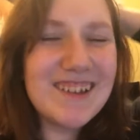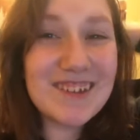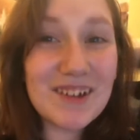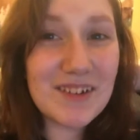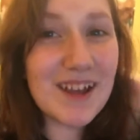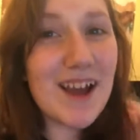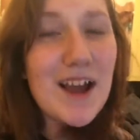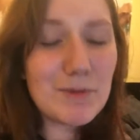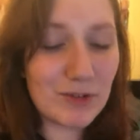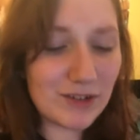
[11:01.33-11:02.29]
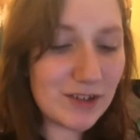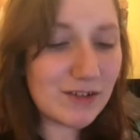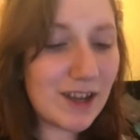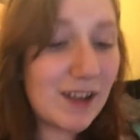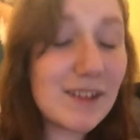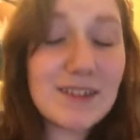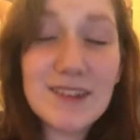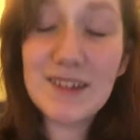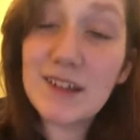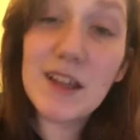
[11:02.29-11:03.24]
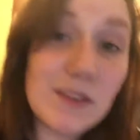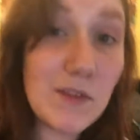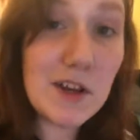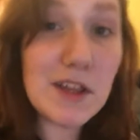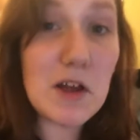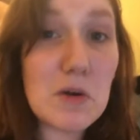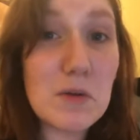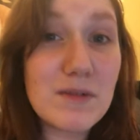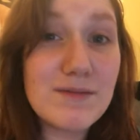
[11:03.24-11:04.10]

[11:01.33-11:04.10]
So yeah, I will see you guys next video.